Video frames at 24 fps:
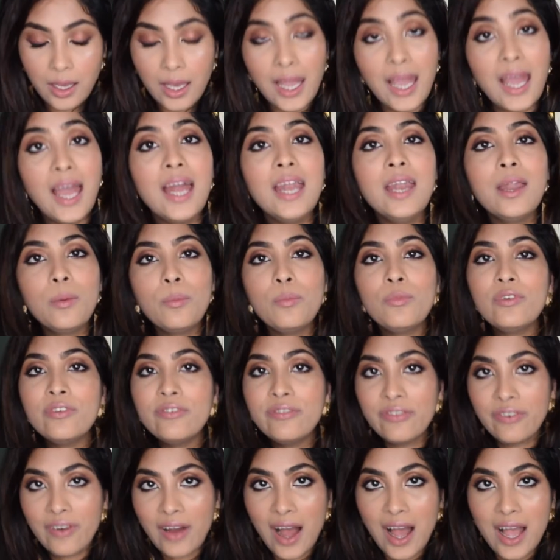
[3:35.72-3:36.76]
And
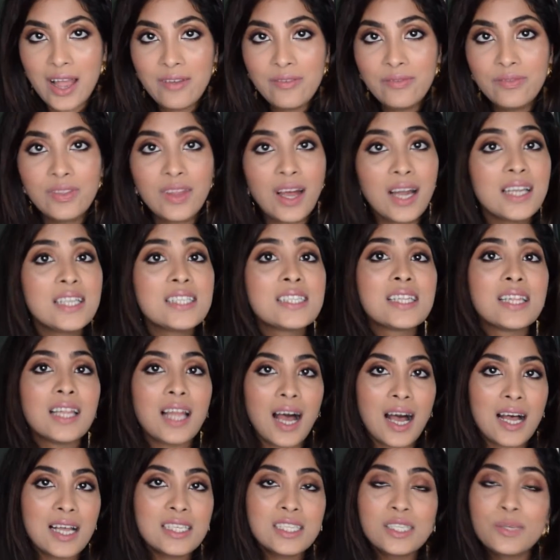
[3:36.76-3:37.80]
number five, that is
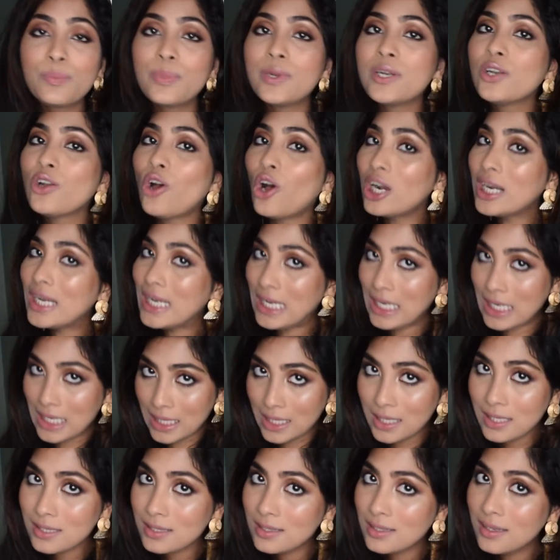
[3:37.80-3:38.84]
last but not
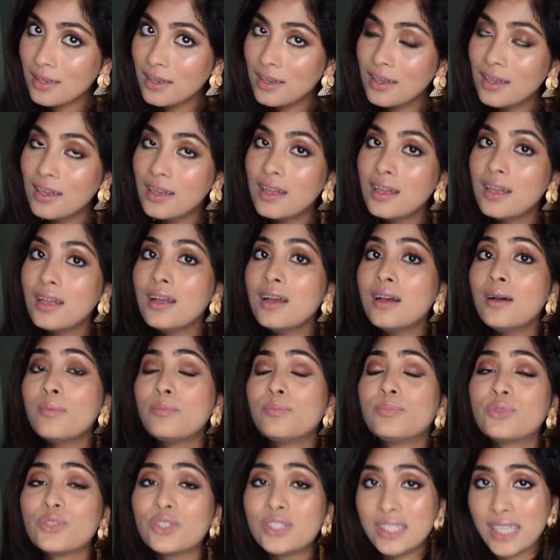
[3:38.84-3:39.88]
least,
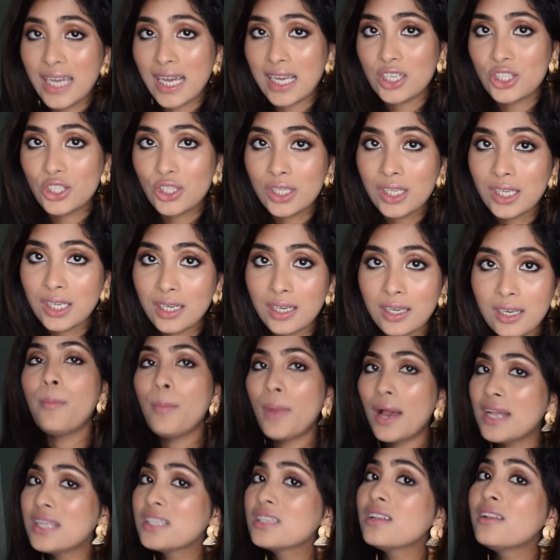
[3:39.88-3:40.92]
protection.
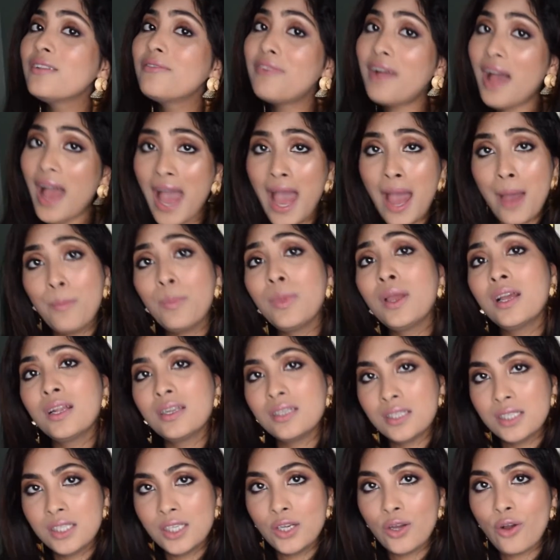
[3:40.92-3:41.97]
Myself am
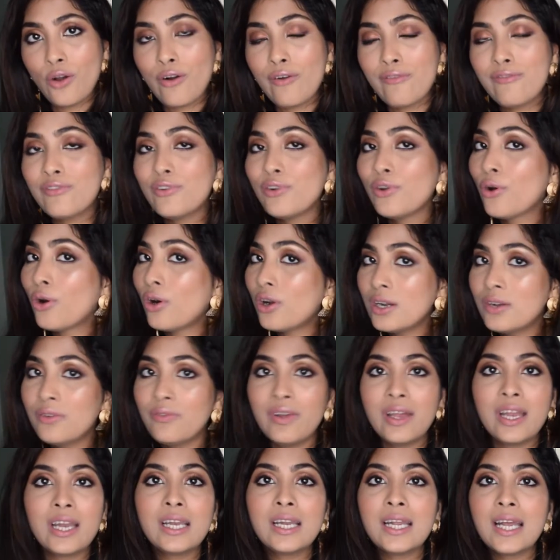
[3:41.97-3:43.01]
guilty of not
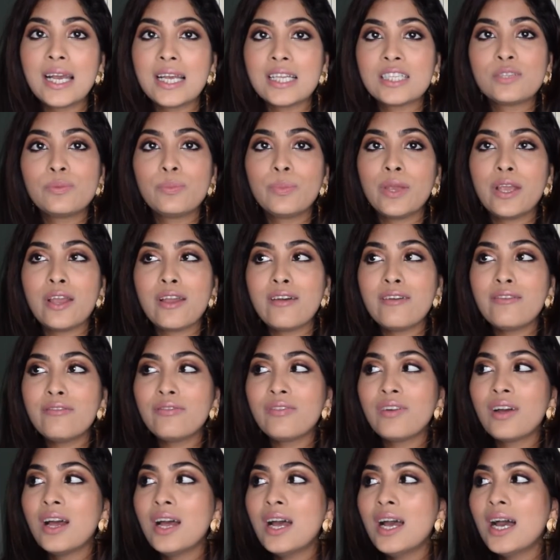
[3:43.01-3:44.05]
wearing SPF.
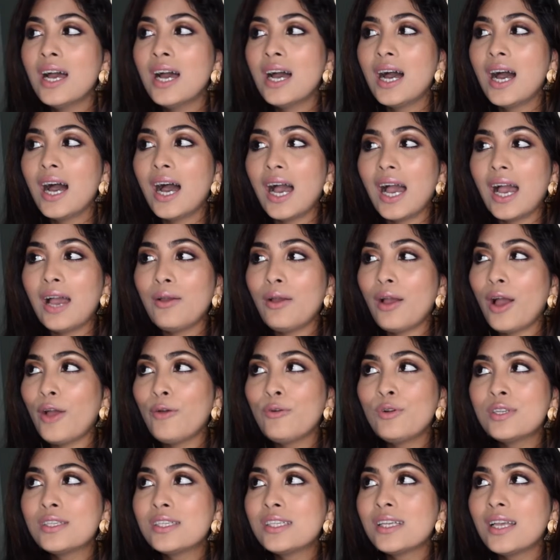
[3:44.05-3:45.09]

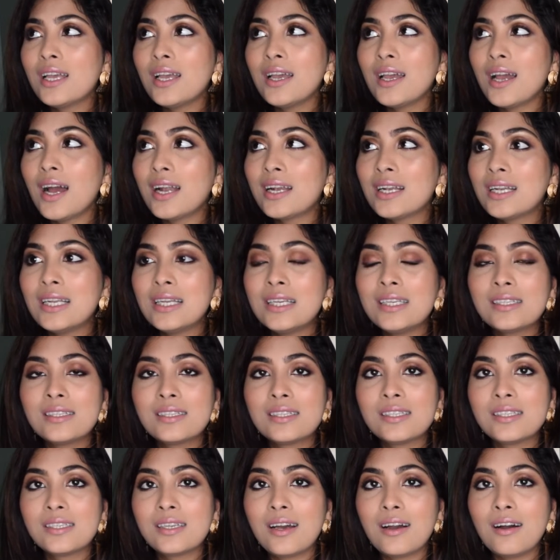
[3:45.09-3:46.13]
I would say at
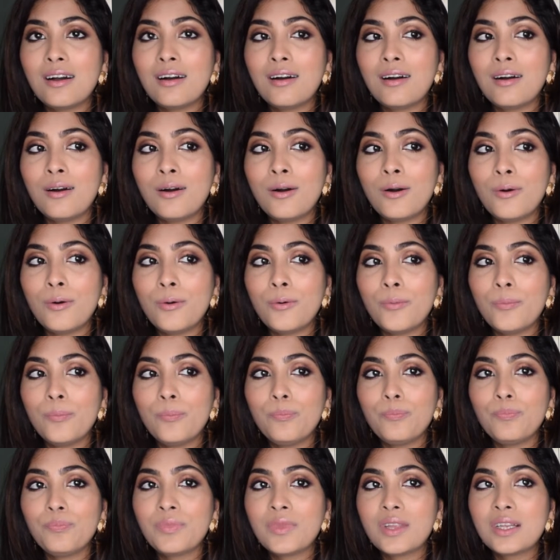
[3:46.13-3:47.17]
least till
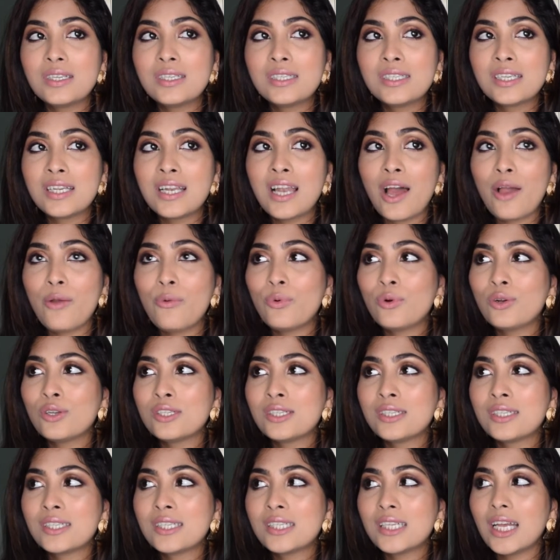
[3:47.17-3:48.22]
I
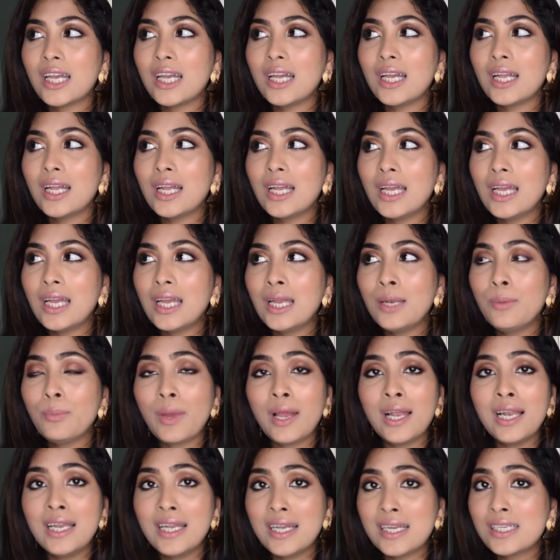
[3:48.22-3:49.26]
was in
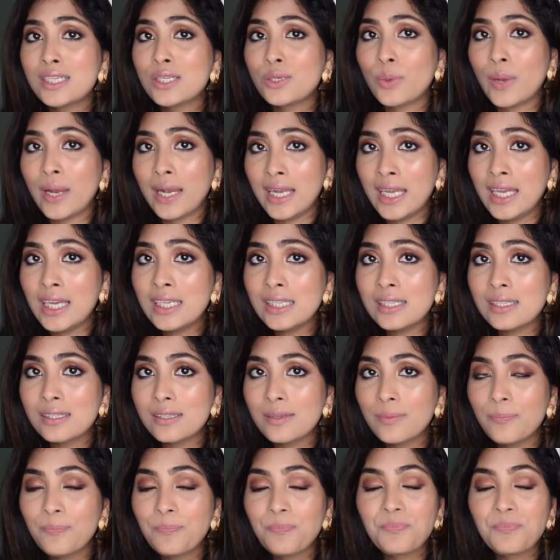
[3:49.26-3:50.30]
my late 20s.